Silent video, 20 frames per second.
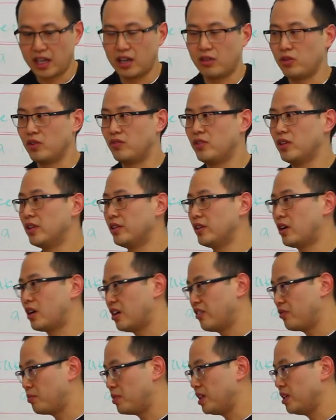we fill an
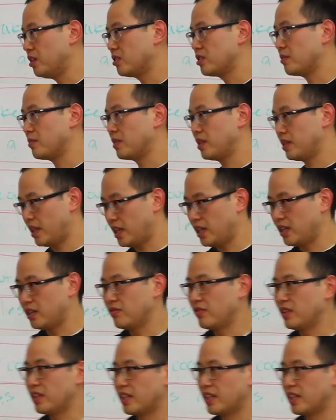RFP or something, eight of the